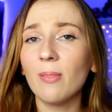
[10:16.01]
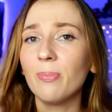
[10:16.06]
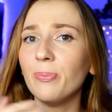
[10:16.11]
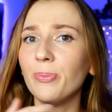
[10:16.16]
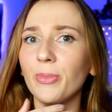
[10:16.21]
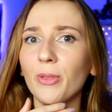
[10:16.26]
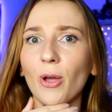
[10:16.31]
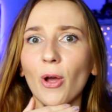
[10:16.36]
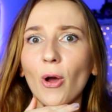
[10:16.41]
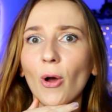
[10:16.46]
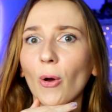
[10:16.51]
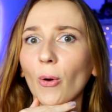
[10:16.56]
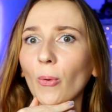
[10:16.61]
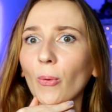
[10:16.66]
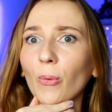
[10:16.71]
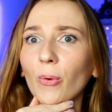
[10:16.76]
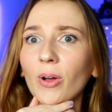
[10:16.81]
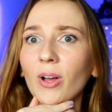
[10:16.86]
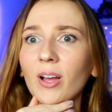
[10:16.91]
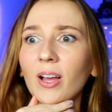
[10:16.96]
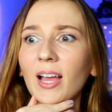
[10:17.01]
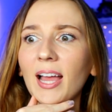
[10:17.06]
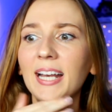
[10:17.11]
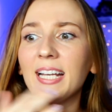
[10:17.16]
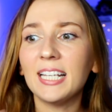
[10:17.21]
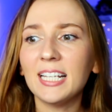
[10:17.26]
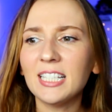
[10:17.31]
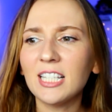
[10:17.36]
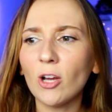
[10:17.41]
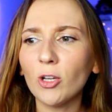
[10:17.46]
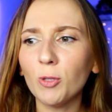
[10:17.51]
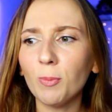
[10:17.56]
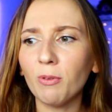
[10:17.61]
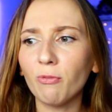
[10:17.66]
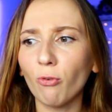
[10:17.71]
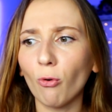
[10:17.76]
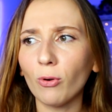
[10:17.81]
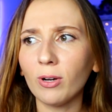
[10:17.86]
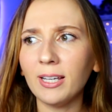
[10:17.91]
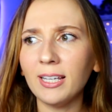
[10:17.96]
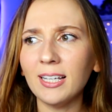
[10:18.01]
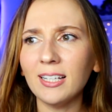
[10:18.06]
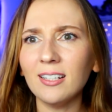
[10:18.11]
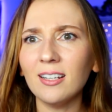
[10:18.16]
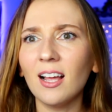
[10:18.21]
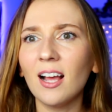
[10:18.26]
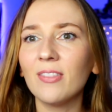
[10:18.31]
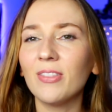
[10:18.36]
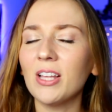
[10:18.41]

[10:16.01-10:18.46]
No and he didn't tell you beforehand?